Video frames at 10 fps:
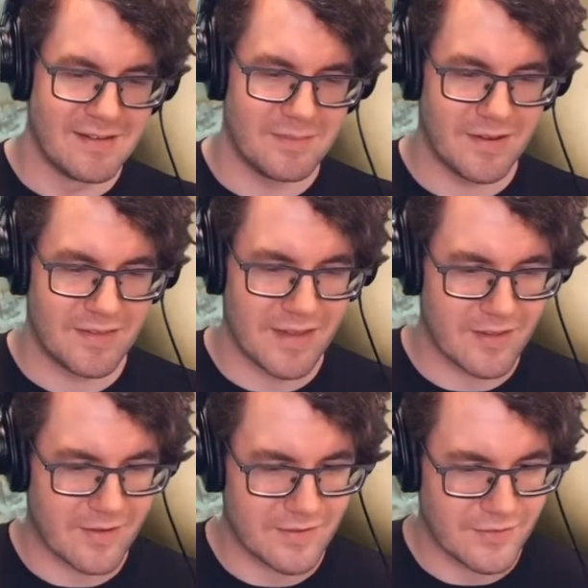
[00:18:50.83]
But thank
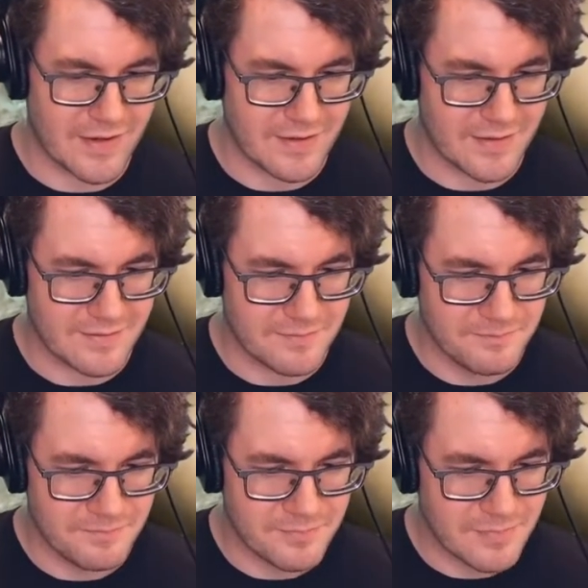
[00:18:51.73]
you guys for hanging out,
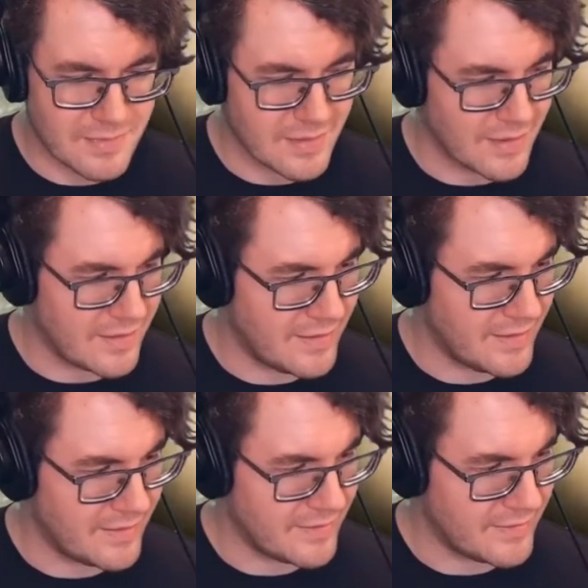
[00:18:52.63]

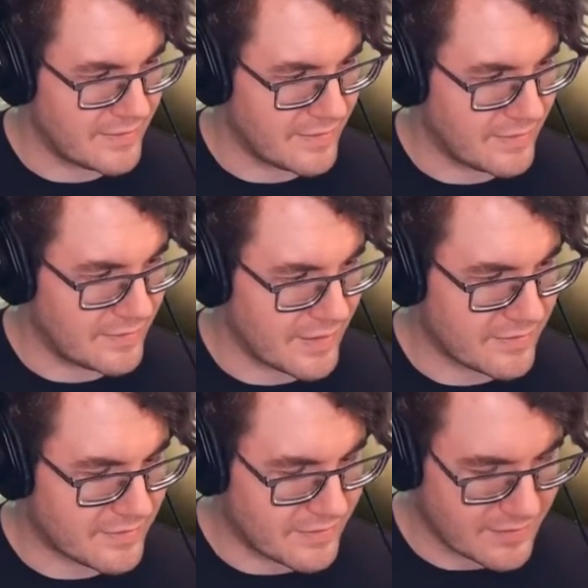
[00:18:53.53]
and
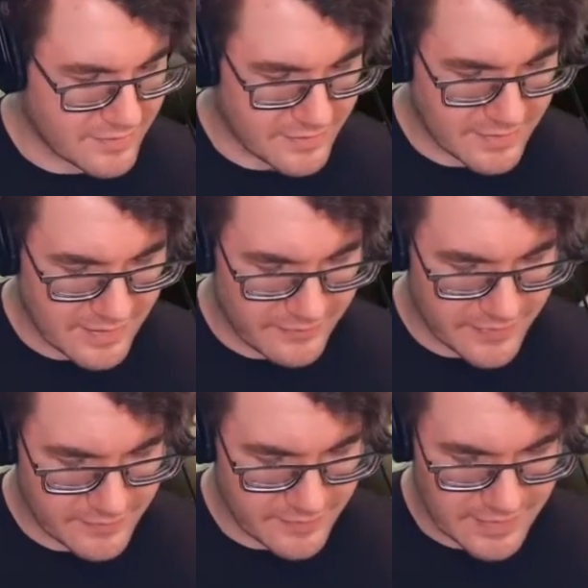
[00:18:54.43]
that's all I got for
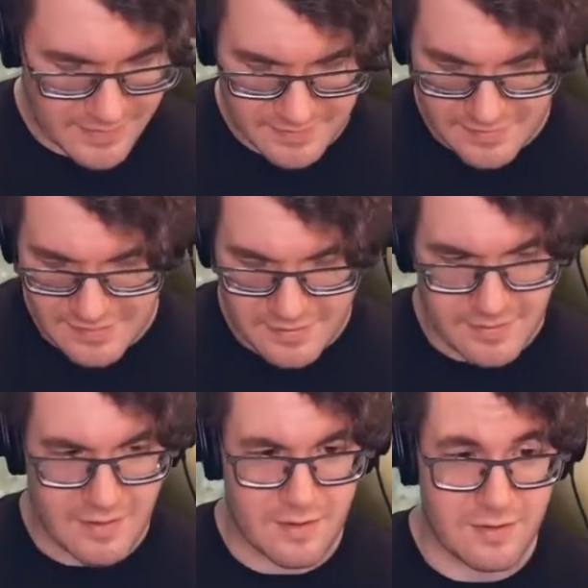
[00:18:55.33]
you today.
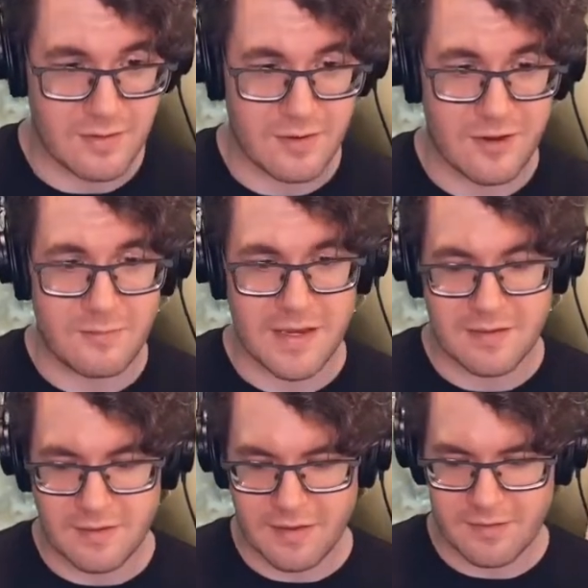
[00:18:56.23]
I'll come
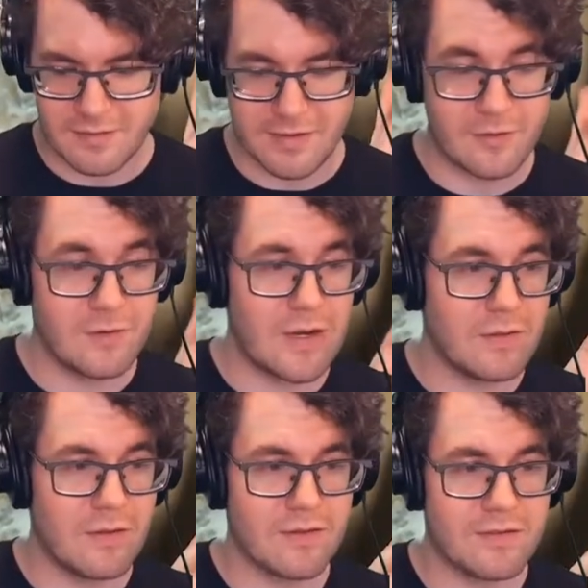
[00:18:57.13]
back later. I don't know how
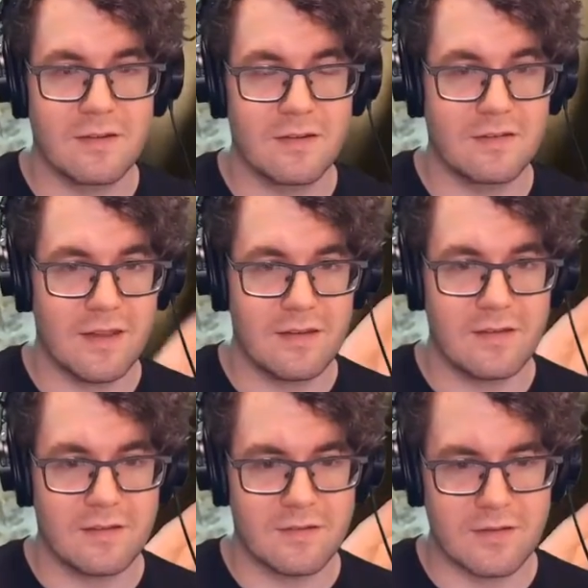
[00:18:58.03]
long it's gonna
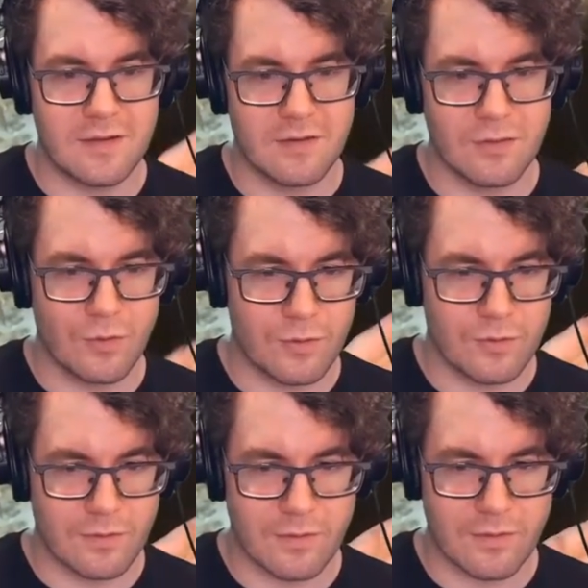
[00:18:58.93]
take to get a
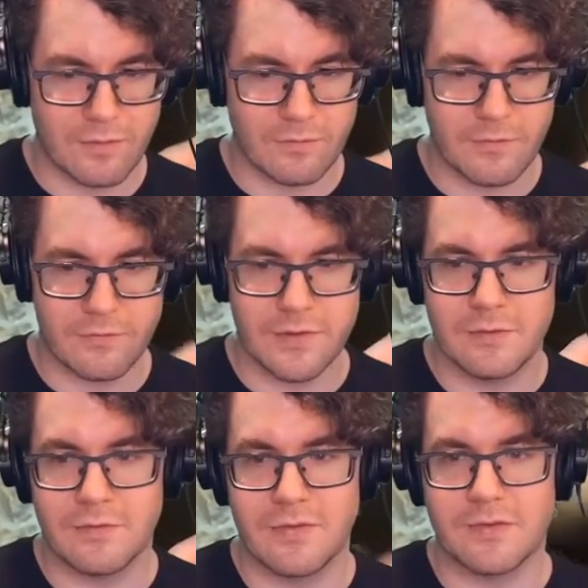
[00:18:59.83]
lore
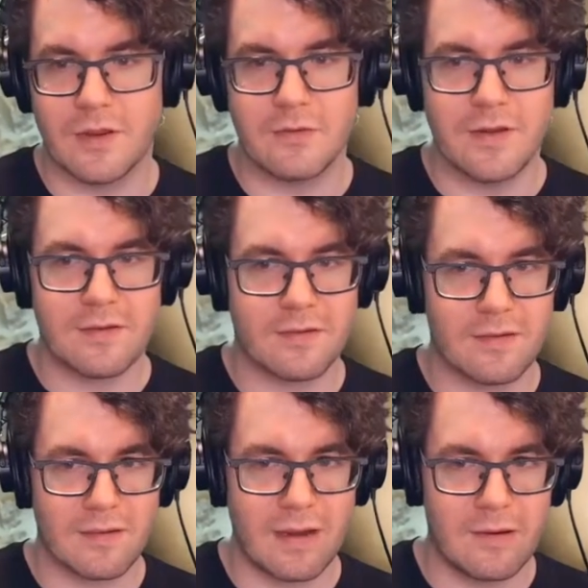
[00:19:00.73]
review of this codex
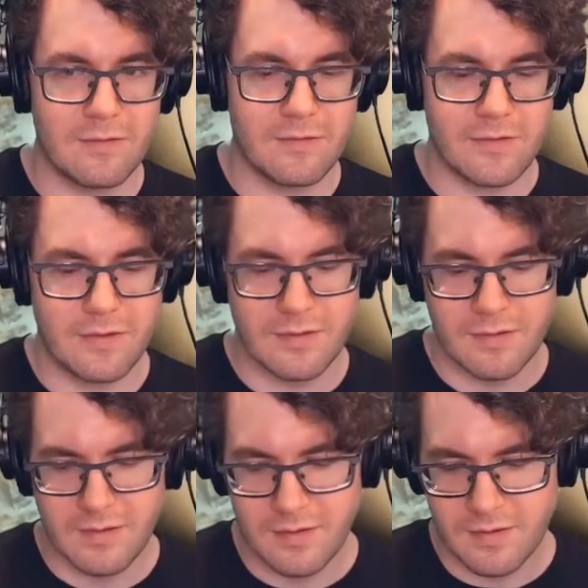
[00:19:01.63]
out,
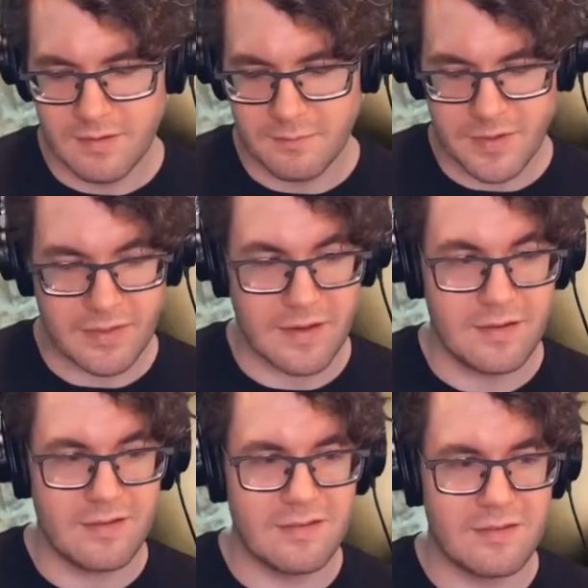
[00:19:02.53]
but that
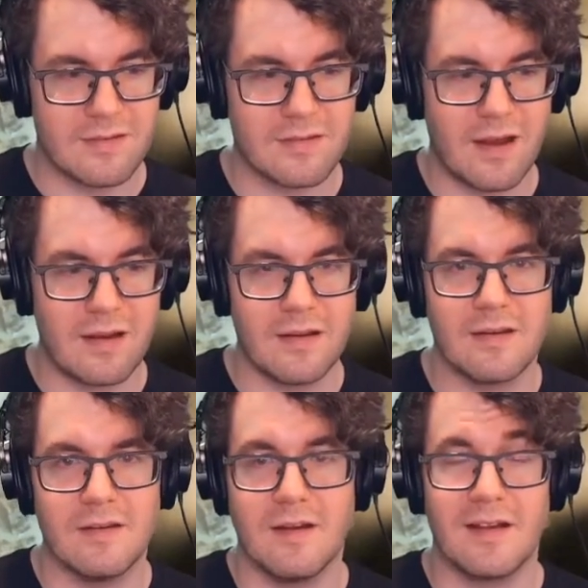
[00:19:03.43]
is
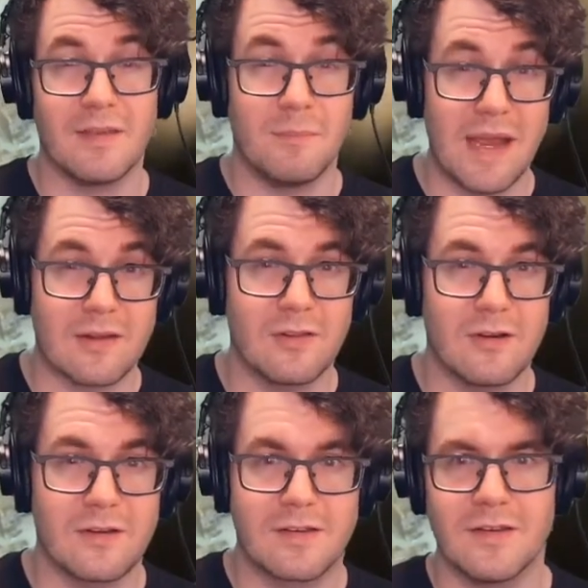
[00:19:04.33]
on the
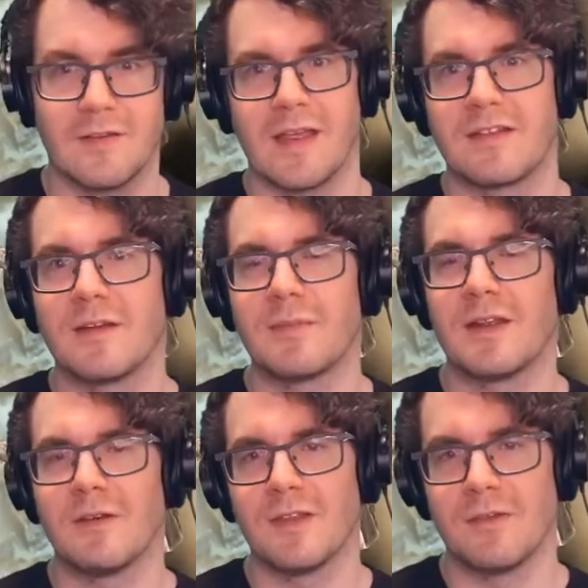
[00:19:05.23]
backlog. You know, that's something
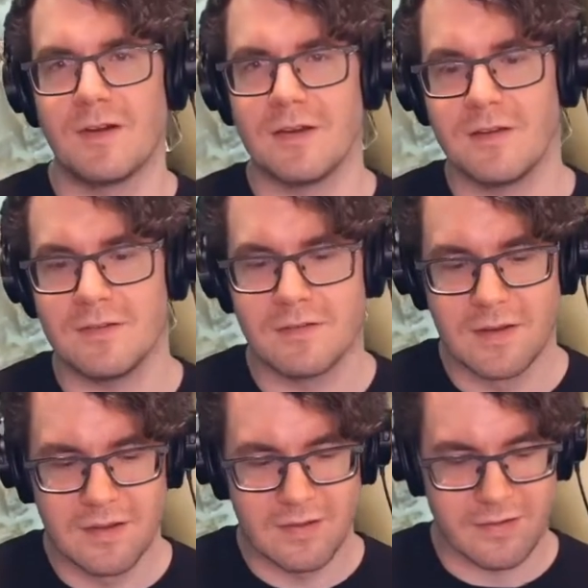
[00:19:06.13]
I really want to do,
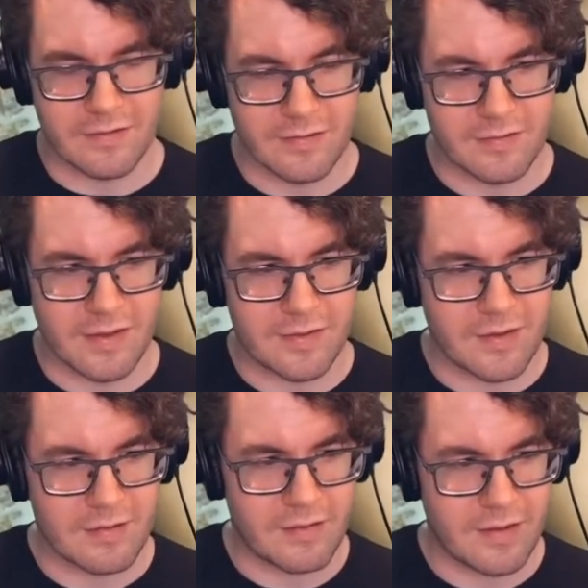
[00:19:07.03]
because I
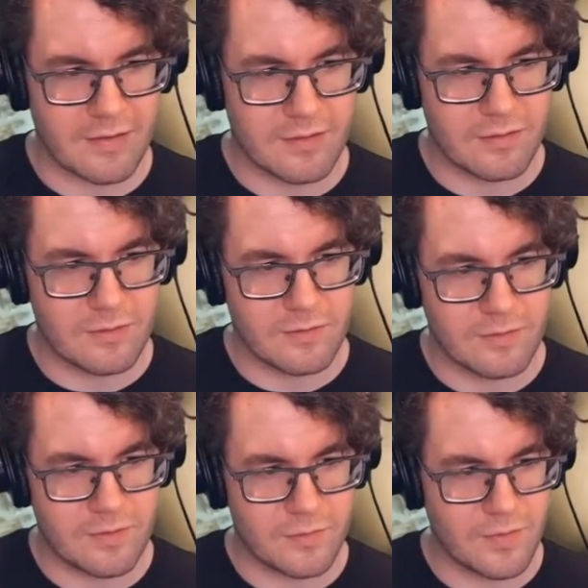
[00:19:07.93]
think lore
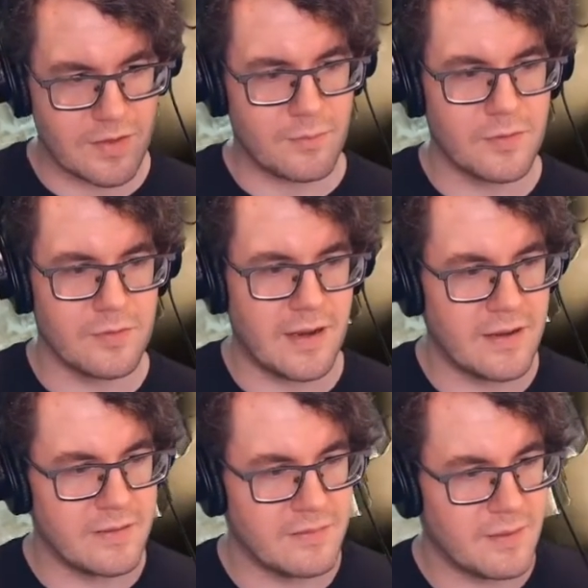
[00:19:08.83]
is really important.
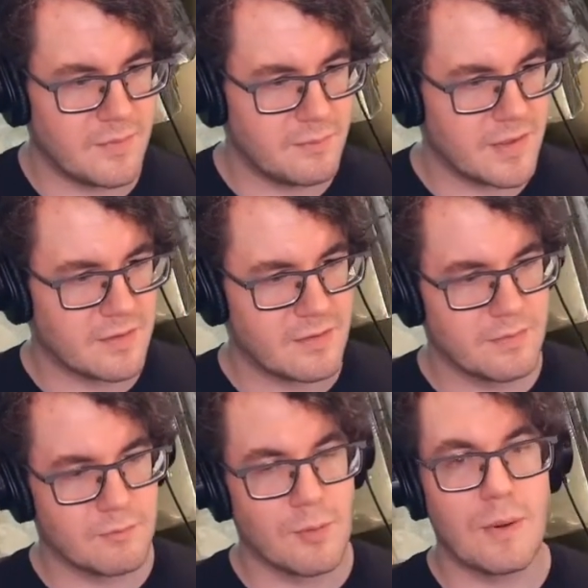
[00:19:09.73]
I'm a big
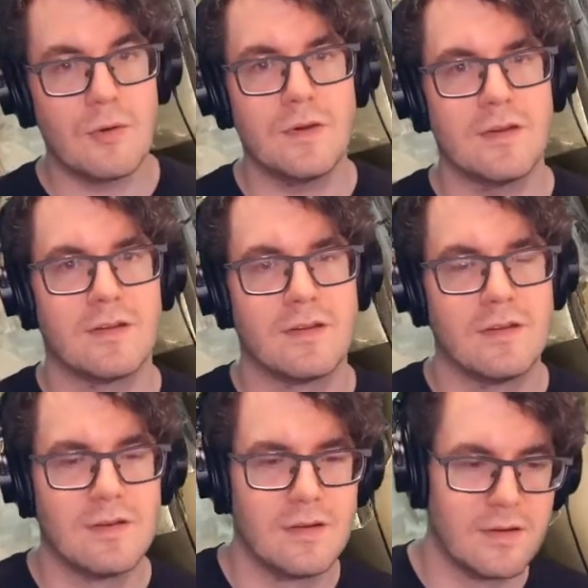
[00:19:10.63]
proponent
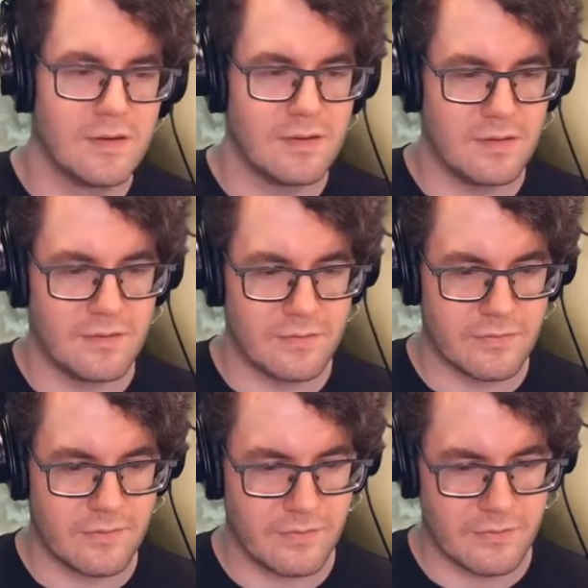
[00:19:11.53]
of
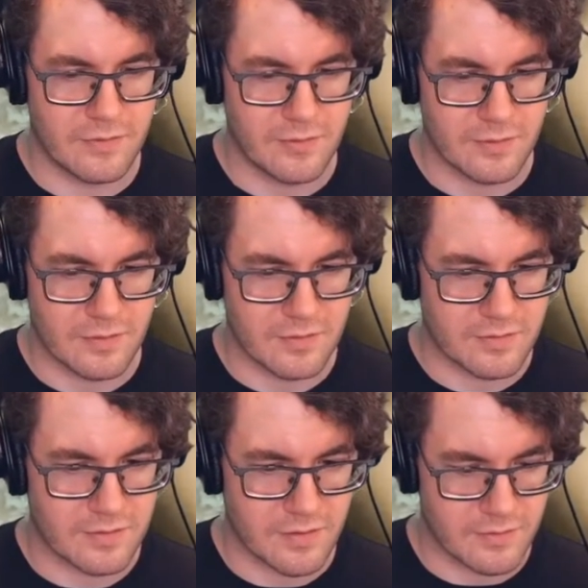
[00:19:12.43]
lore.
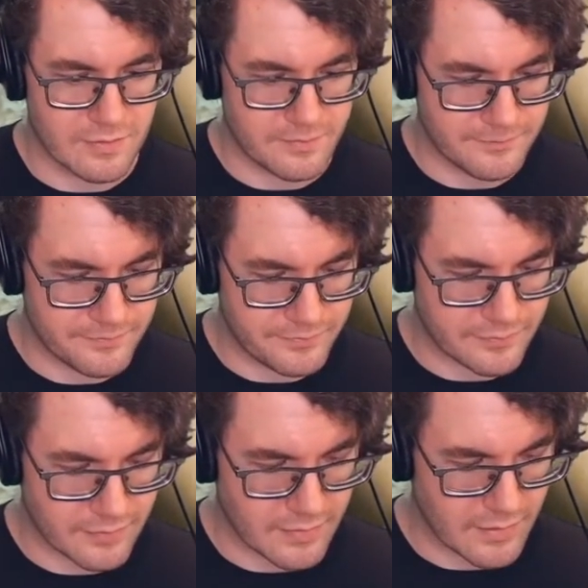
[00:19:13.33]
So
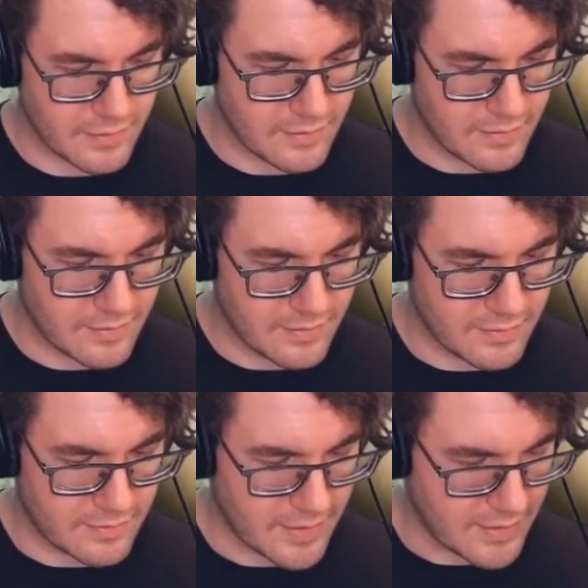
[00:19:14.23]

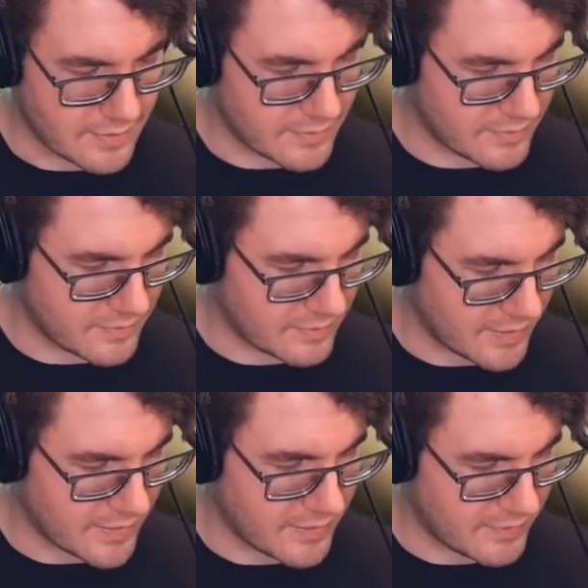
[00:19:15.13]
yeah,
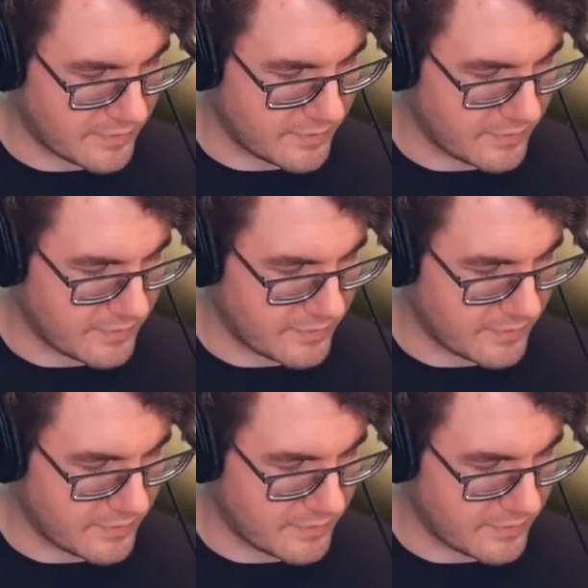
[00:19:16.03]
I got